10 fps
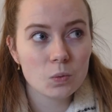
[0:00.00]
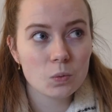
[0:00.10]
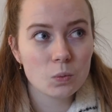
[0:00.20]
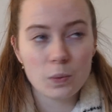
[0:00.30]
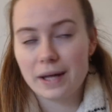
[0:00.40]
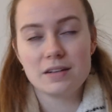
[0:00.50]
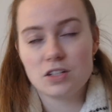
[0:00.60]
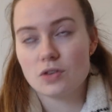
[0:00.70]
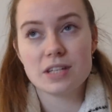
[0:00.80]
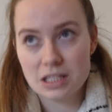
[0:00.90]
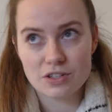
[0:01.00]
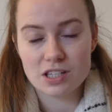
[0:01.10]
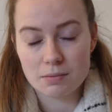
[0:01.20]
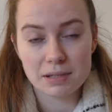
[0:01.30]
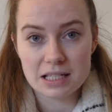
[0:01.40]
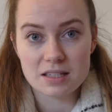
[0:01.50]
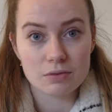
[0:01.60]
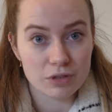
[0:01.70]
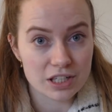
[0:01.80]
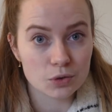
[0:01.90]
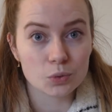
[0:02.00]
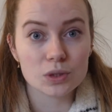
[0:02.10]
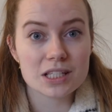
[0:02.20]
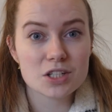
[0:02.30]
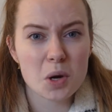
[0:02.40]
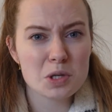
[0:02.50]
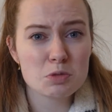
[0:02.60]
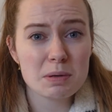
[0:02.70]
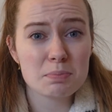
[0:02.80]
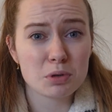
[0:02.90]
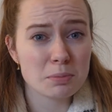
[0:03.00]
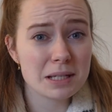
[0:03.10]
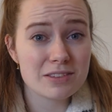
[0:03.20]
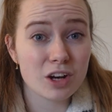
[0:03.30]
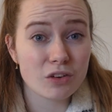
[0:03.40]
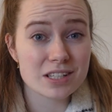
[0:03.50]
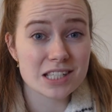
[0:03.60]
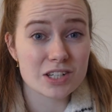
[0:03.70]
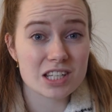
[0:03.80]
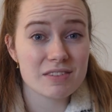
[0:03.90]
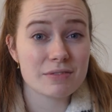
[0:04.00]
when, you know, the series is complete and I've read it all, it's going to be probably the longest series I've